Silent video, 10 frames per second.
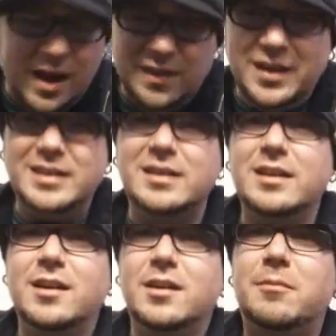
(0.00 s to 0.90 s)
and then
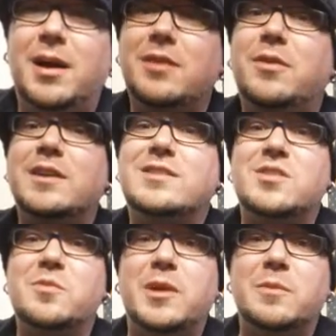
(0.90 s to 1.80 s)
my advice
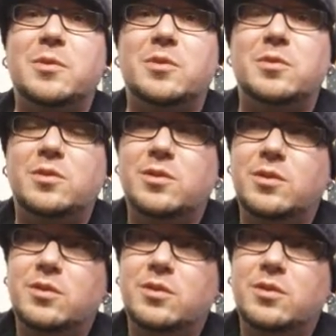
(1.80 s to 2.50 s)
to people